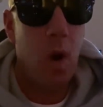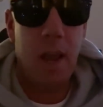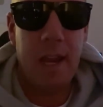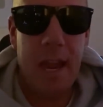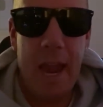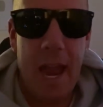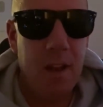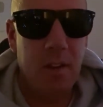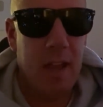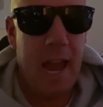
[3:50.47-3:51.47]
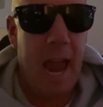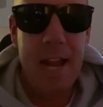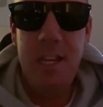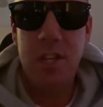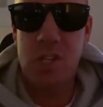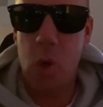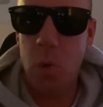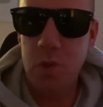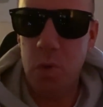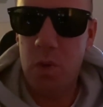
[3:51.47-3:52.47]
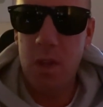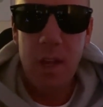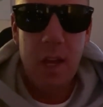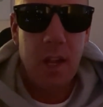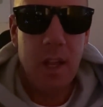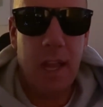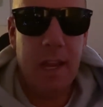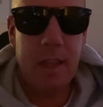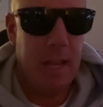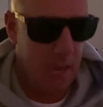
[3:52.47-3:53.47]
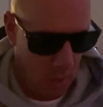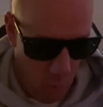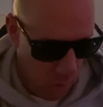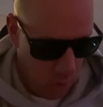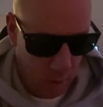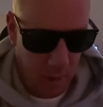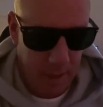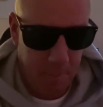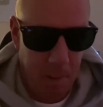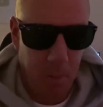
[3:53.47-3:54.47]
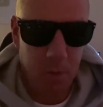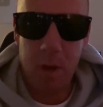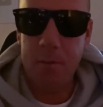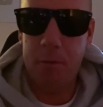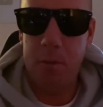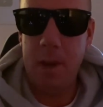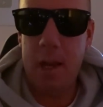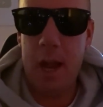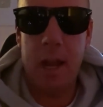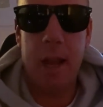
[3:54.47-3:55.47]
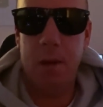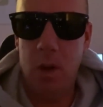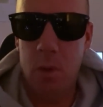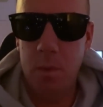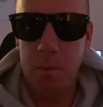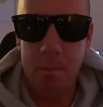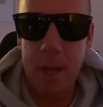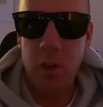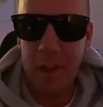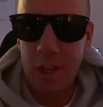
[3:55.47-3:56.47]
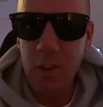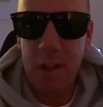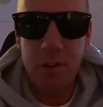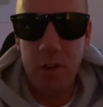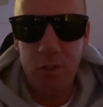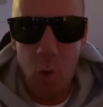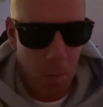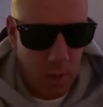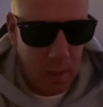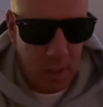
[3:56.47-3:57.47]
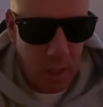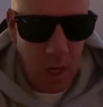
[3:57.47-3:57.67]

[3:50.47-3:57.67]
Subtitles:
are like antisocial. Like they don't look like people who suffer from any kind of like, mental illness. They're just normal